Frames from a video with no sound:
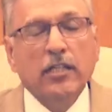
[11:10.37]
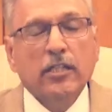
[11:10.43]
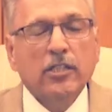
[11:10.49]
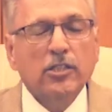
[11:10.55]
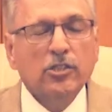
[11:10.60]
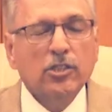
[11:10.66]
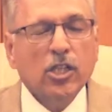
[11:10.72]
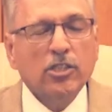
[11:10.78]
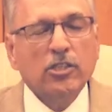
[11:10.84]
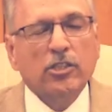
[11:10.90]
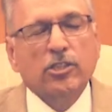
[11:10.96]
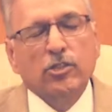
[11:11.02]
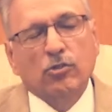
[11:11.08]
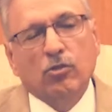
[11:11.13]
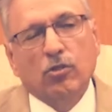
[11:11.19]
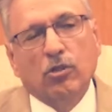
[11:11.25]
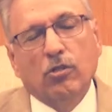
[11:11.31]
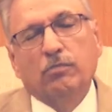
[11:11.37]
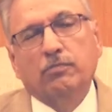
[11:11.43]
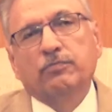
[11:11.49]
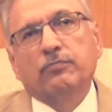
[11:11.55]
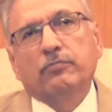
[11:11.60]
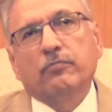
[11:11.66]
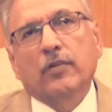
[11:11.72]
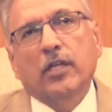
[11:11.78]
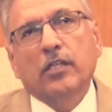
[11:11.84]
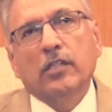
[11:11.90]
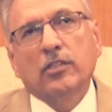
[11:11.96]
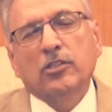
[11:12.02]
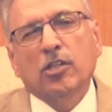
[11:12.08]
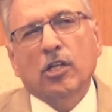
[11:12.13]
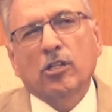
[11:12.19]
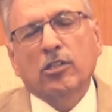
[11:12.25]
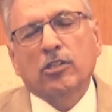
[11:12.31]
It is not a new role. It
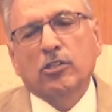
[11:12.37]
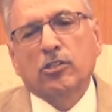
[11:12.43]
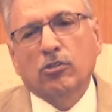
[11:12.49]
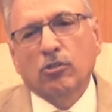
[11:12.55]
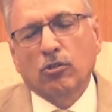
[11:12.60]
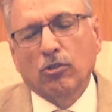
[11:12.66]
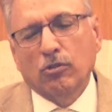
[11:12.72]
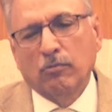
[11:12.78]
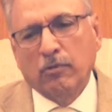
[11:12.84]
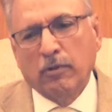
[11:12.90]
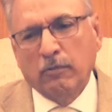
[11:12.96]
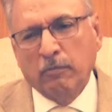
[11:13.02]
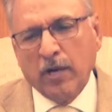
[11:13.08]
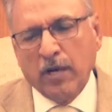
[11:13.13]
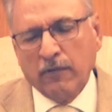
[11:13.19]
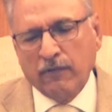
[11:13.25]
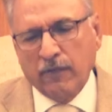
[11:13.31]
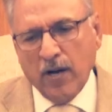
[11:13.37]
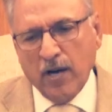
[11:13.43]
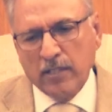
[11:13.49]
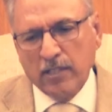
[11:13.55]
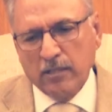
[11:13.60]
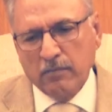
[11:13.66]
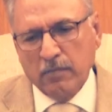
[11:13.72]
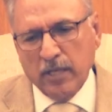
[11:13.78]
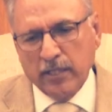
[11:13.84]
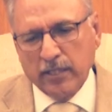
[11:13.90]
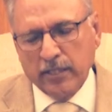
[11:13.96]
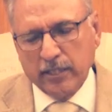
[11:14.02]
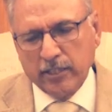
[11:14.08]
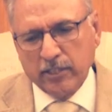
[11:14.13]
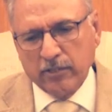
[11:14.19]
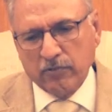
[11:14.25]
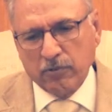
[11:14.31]
is not a new role. My father
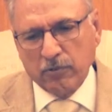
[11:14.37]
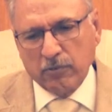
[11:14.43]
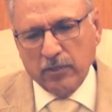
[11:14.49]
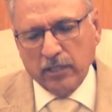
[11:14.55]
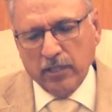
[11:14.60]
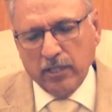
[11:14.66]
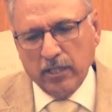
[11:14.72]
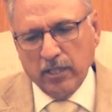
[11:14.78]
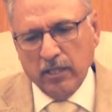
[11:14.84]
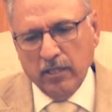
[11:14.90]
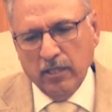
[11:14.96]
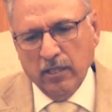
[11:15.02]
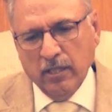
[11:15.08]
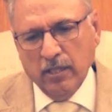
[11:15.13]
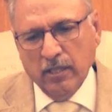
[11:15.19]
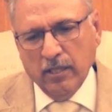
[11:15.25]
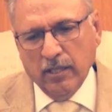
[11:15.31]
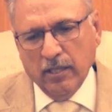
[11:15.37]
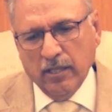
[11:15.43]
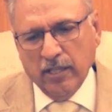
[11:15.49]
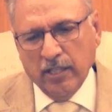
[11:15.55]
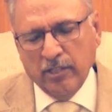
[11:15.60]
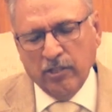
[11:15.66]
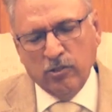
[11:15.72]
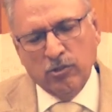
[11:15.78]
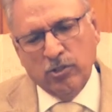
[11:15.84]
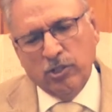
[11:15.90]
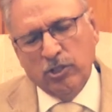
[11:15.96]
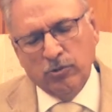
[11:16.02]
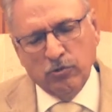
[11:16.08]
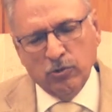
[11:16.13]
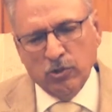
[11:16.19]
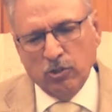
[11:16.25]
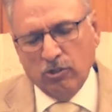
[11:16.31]
migrated from India, and
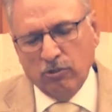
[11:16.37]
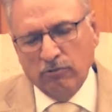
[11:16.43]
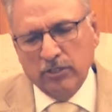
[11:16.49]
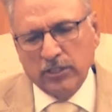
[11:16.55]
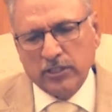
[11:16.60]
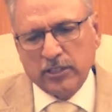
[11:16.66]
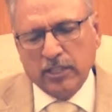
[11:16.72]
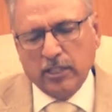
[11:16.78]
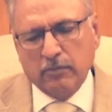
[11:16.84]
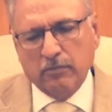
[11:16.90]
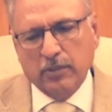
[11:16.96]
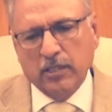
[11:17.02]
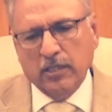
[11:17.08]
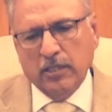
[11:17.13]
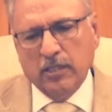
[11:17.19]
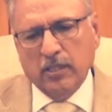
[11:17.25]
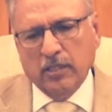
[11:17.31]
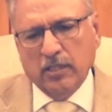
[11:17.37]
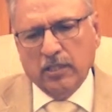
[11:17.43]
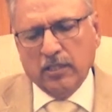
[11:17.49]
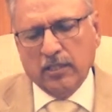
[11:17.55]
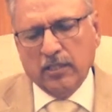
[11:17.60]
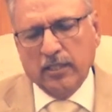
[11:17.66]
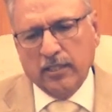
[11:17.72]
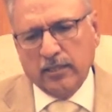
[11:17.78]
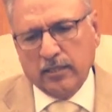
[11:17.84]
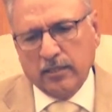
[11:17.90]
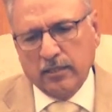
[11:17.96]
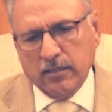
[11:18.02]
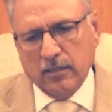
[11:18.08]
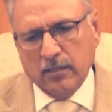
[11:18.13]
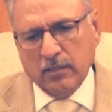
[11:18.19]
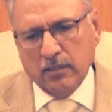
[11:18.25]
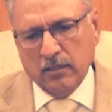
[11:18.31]
he would always tell me that
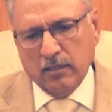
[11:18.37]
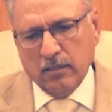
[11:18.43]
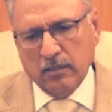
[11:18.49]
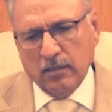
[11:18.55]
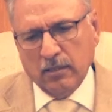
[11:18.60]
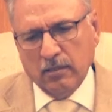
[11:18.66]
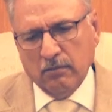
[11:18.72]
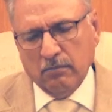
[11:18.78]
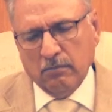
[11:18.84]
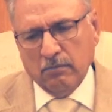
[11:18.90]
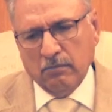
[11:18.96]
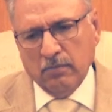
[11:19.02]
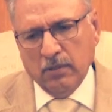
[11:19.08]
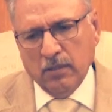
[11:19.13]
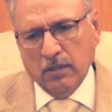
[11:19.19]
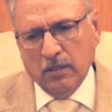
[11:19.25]
that